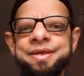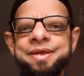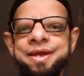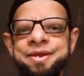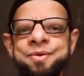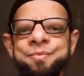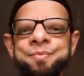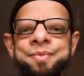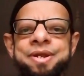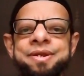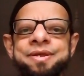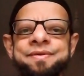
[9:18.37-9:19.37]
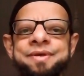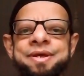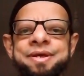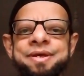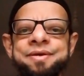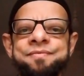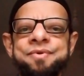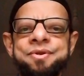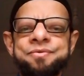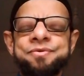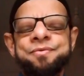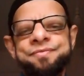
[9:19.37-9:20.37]
and human mind is a
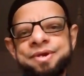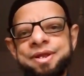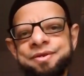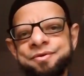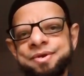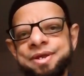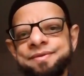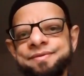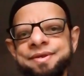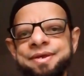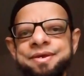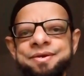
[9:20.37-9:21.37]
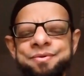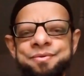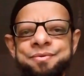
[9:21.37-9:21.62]
philosophical, you can say,